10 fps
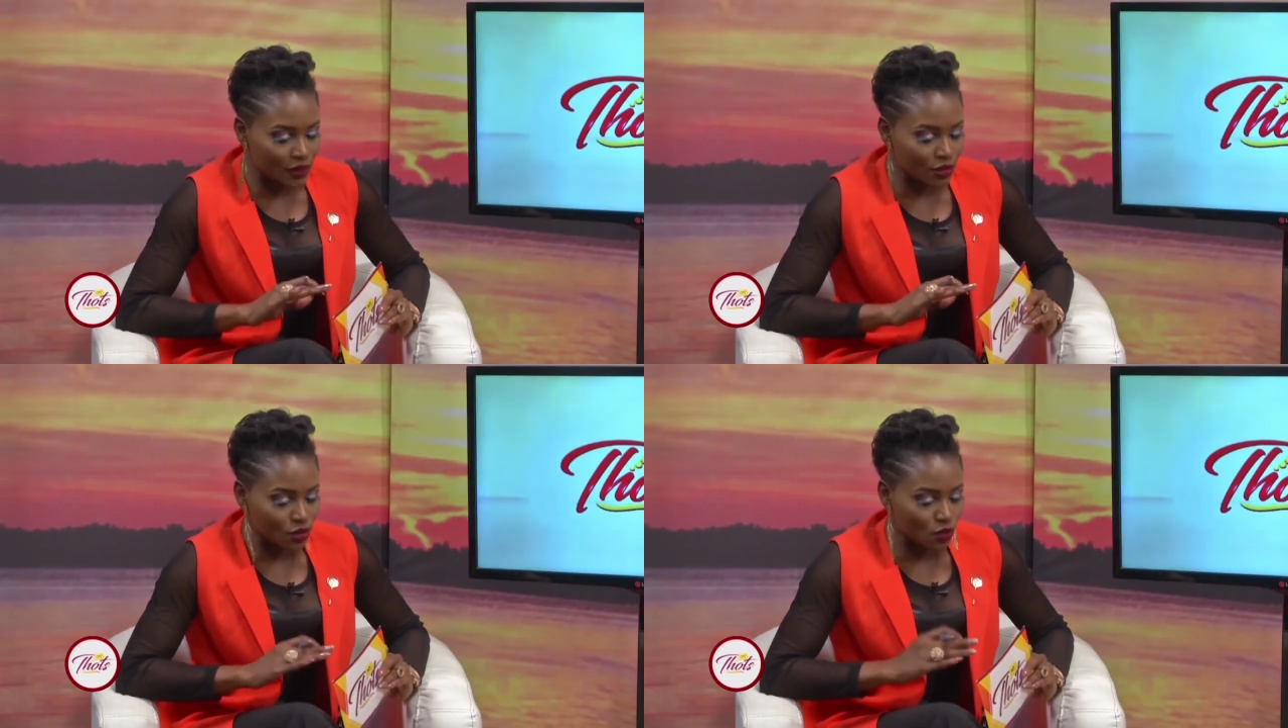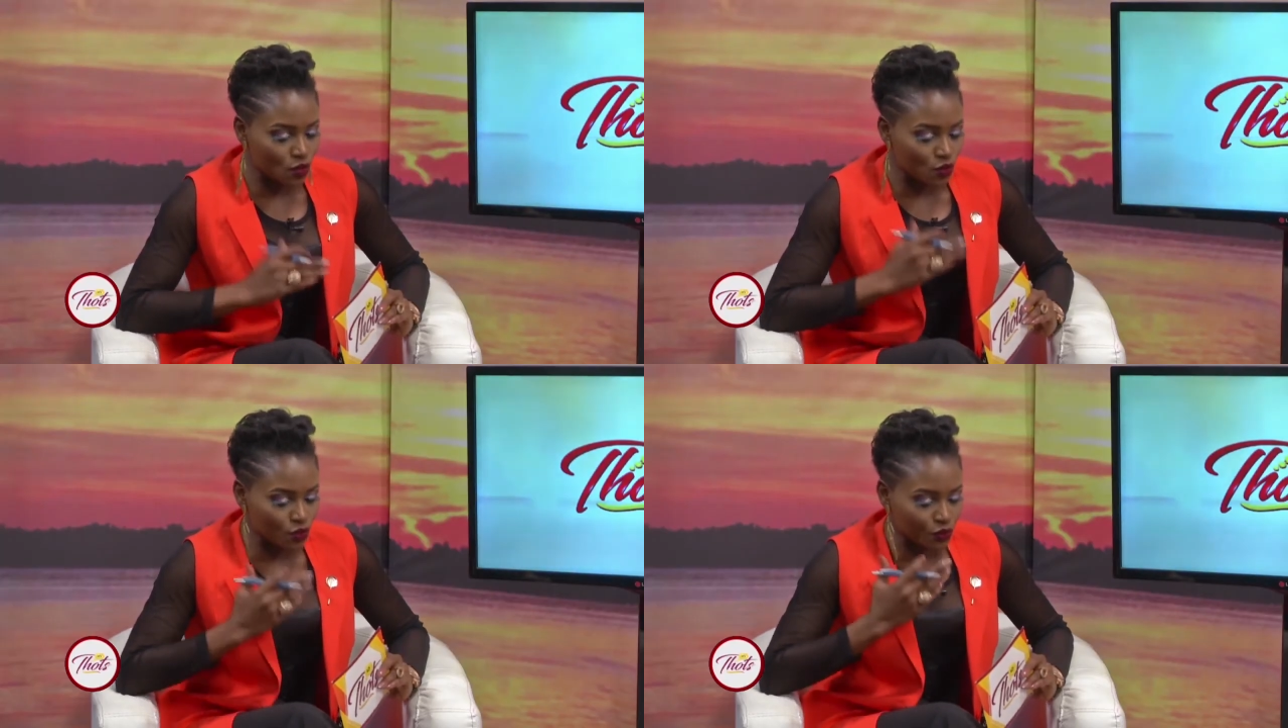you
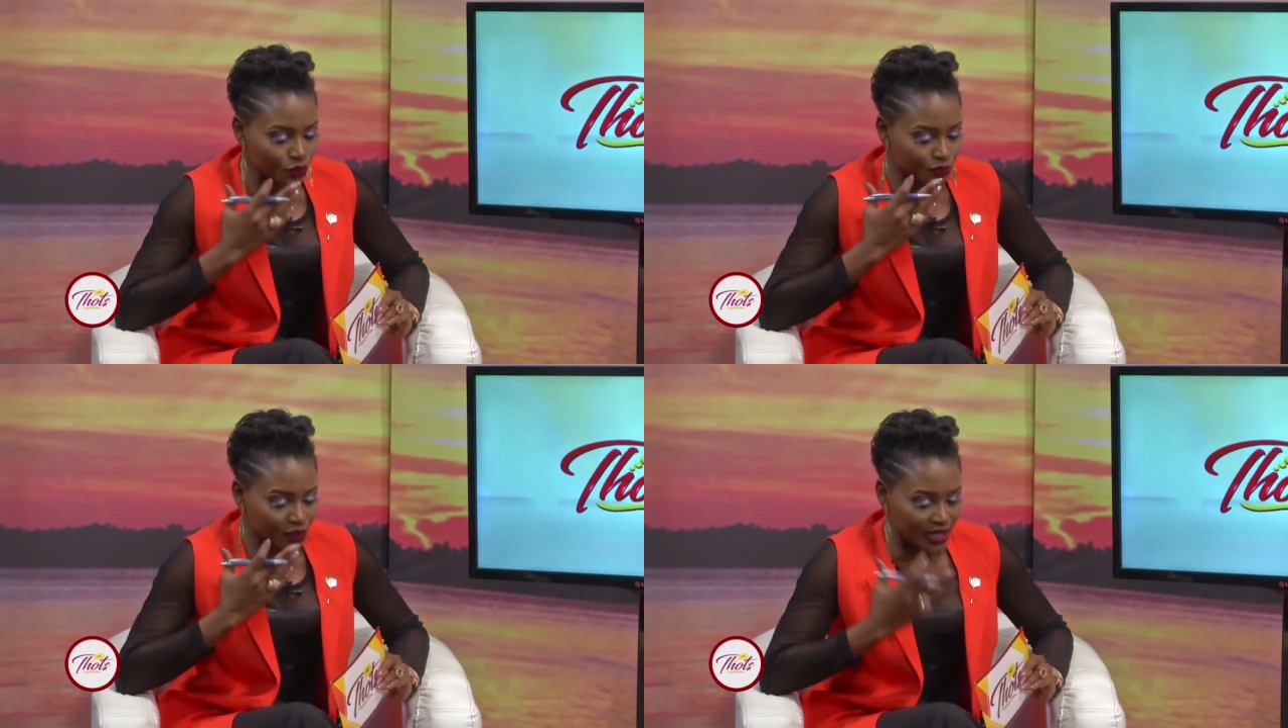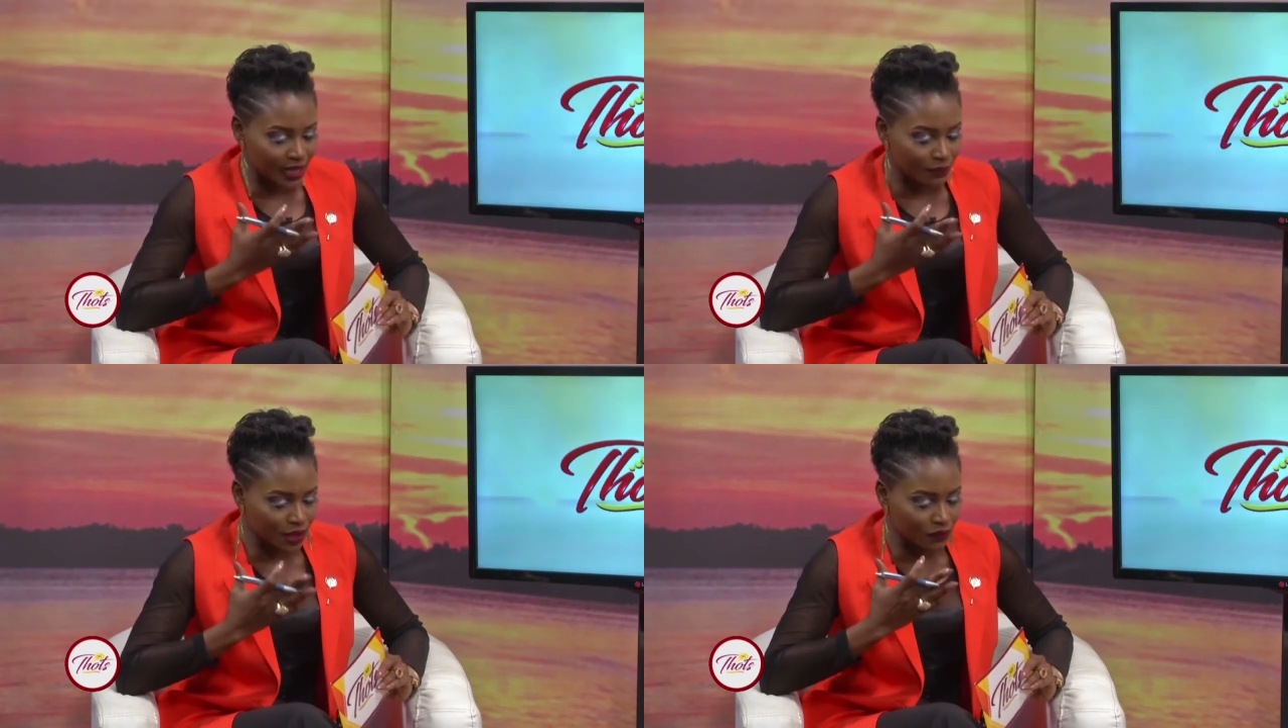know,
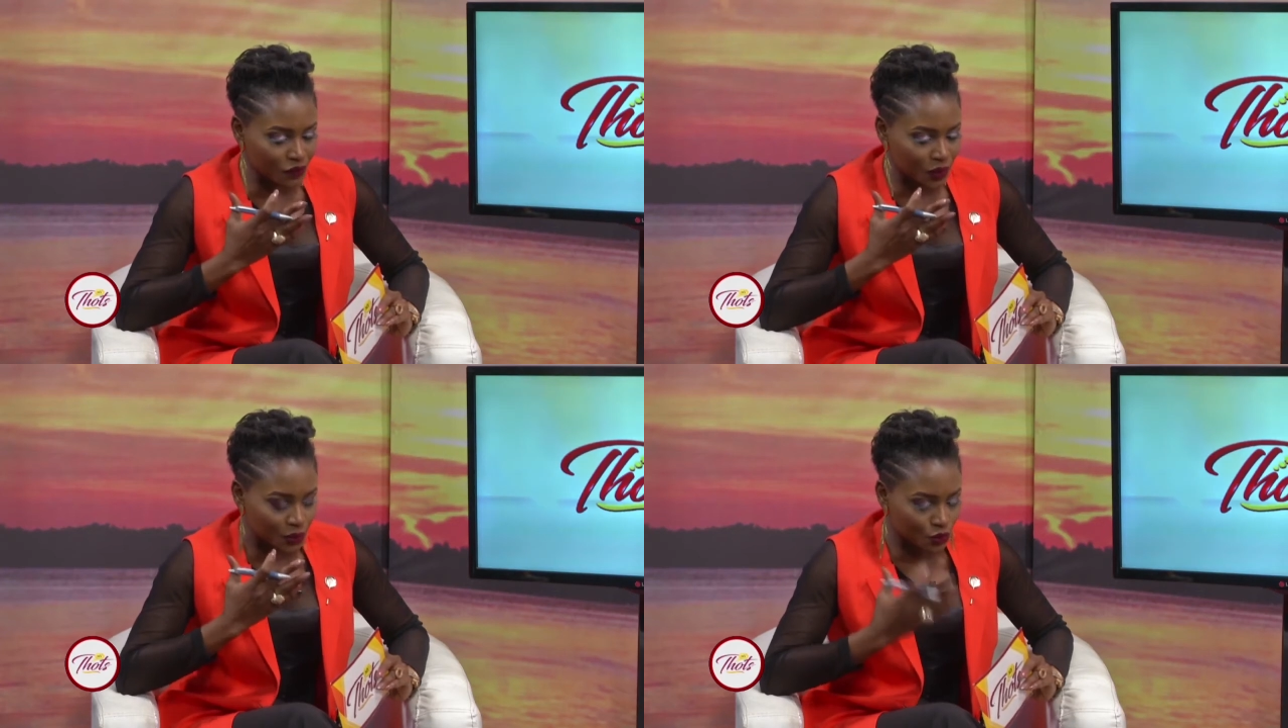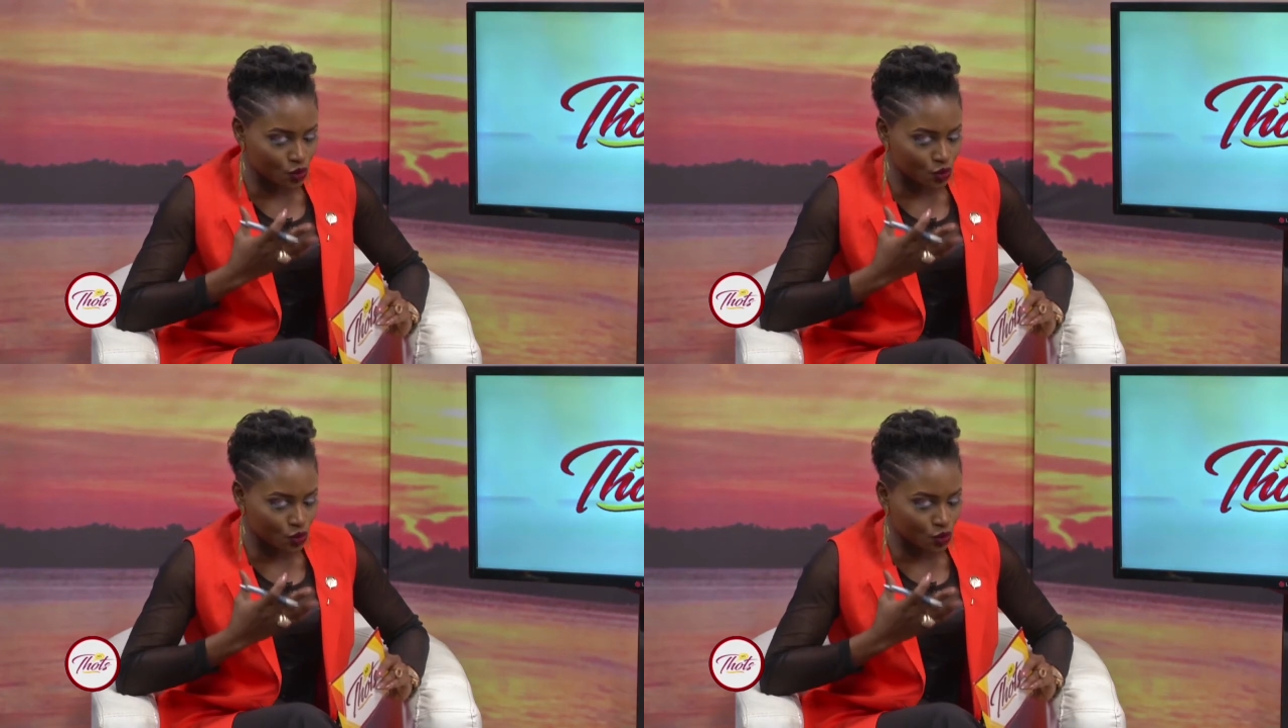BKB